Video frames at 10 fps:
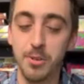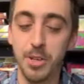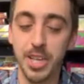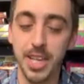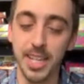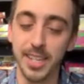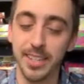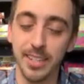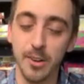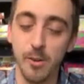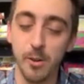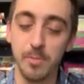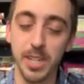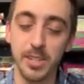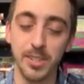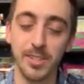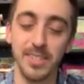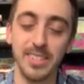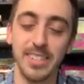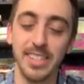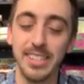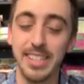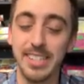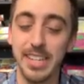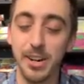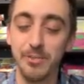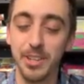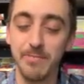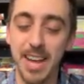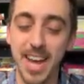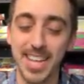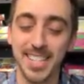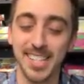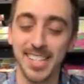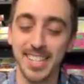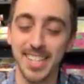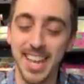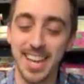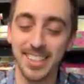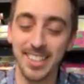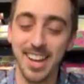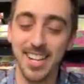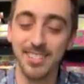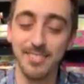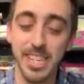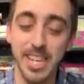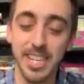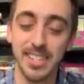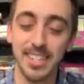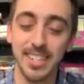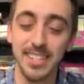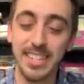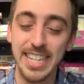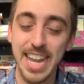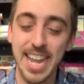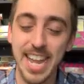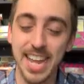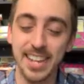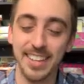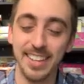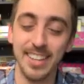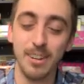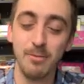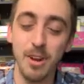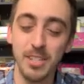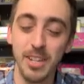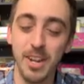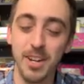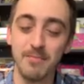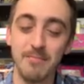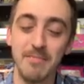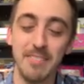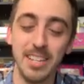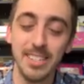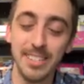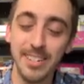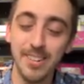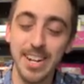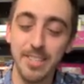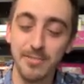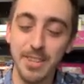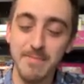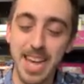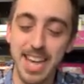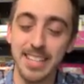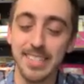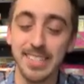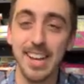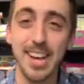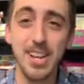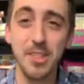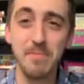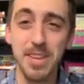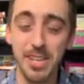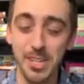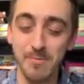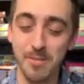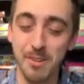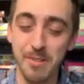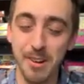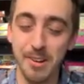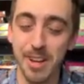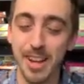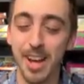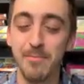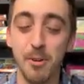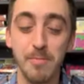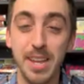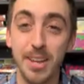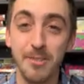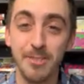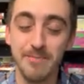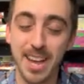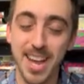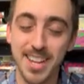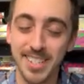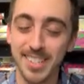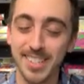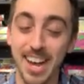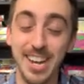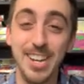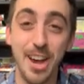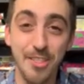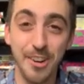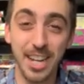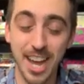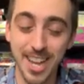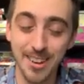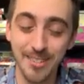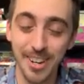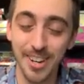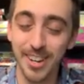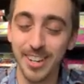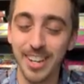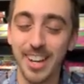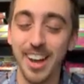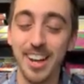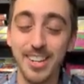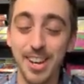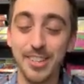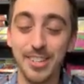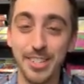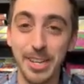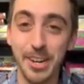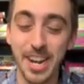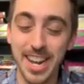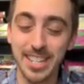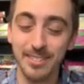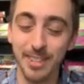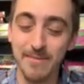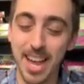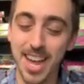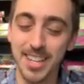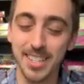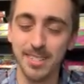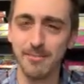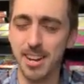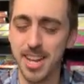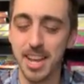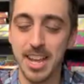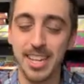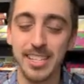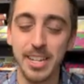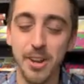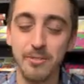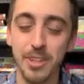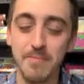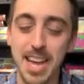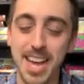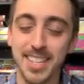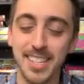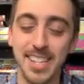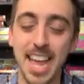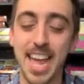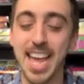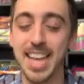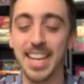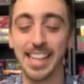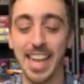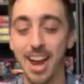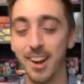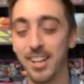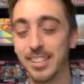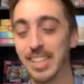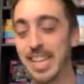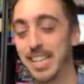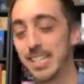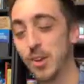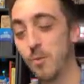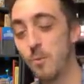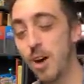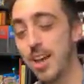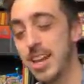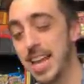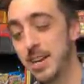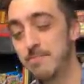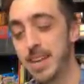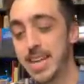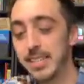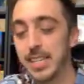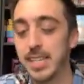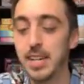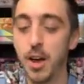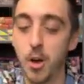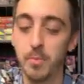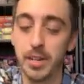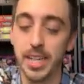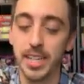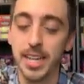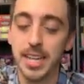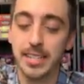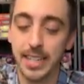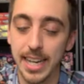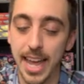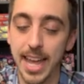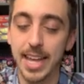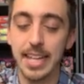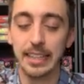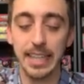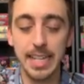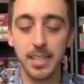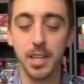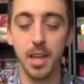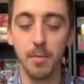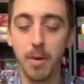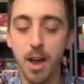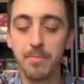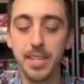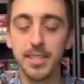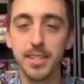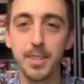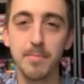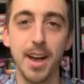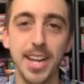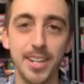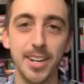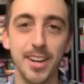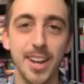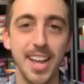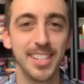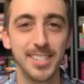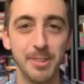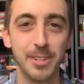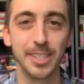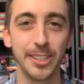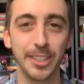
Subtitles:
Rookidee, Orbeetle, the Ditto VMAX, the Eldegoss V, Dedenne, Rotom, Cinderace VMAX, another Pikachu promo, Morpeko VMAX, another Kyogre, another Cinderace VMAX, right? Ditto VMAX and Karaliss. What an amazing opening today. Let's pop these into the binder and see what it's